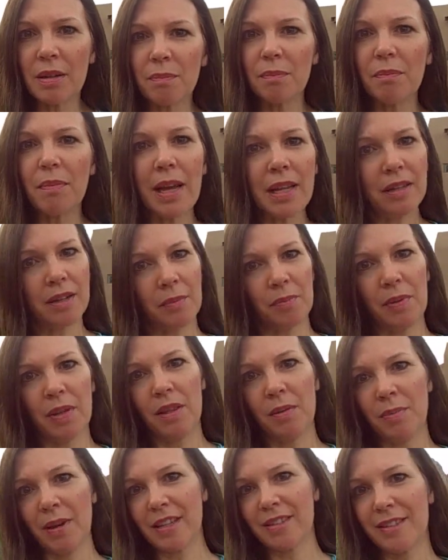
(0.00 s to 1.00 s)
might not be
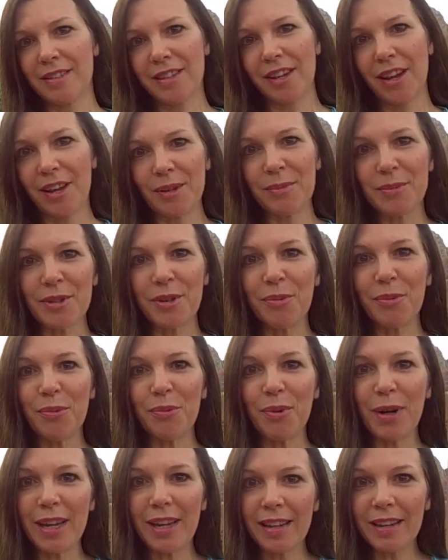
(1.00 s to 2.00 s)
the best time to
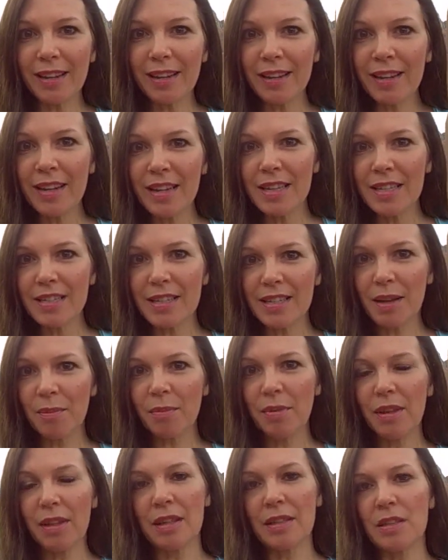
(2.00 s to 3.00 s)
win
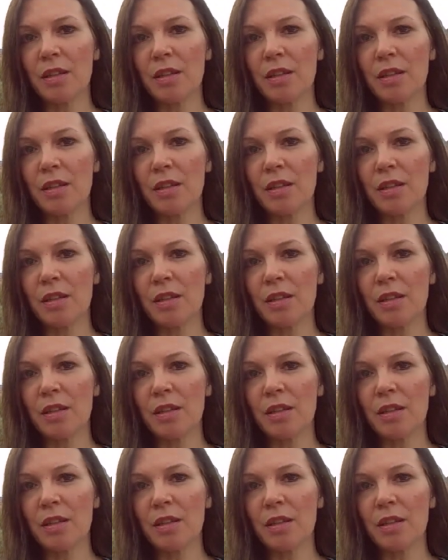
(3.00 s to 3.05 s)
something.